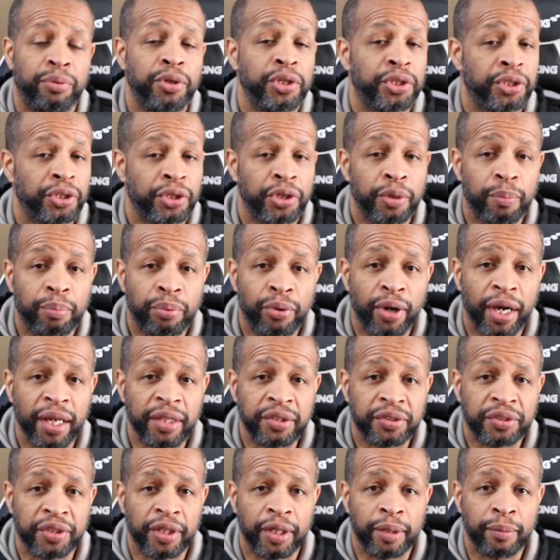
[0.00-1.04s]
pushing your
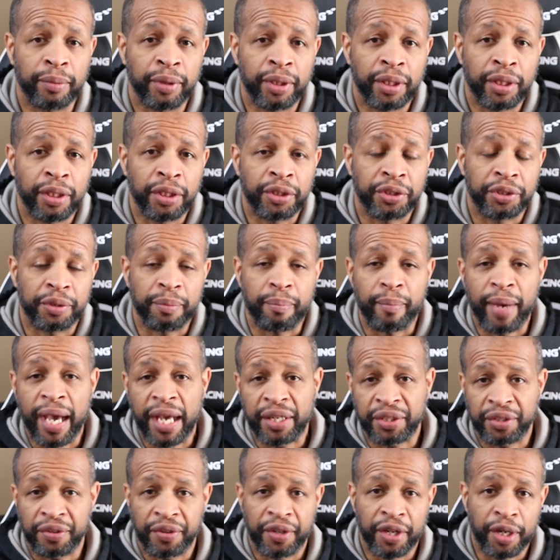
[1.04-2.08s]
price up to
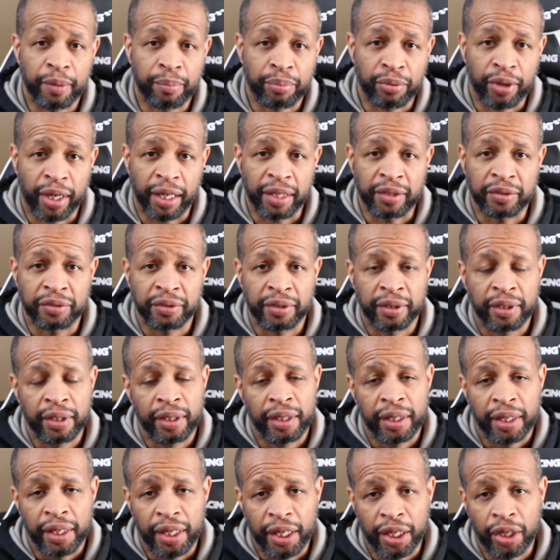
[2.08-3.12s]
match their price.
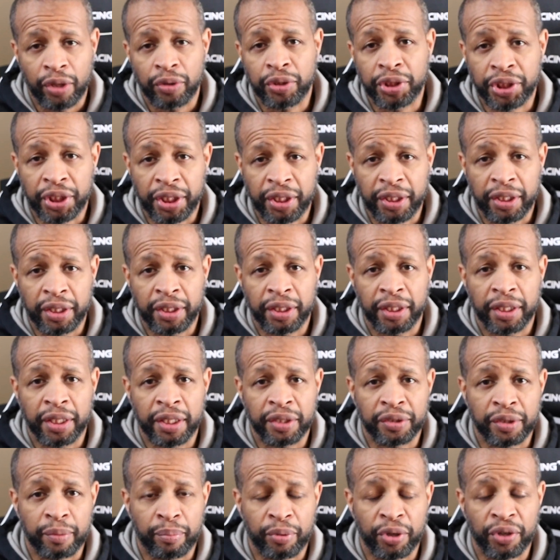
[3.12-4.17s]
LG
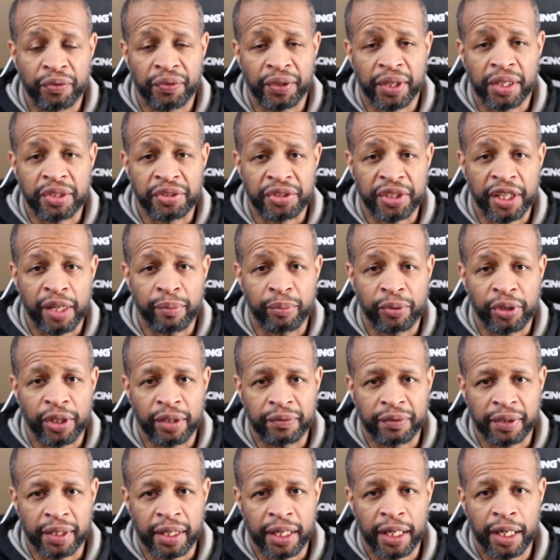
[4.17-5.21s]
is a perfect example
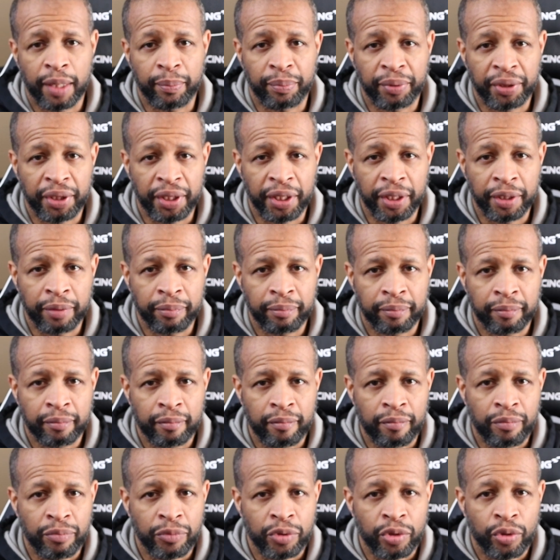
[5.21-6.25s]
of a company
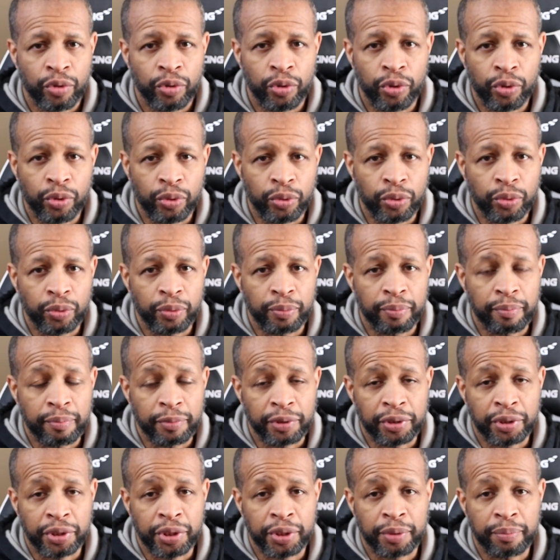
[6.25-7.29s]
who,
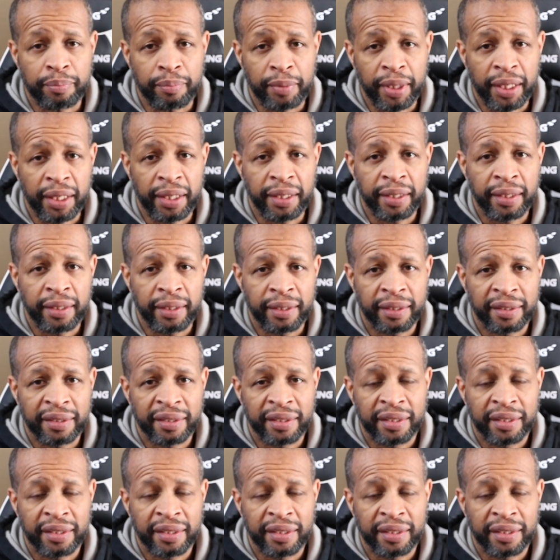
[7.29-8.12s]
to me,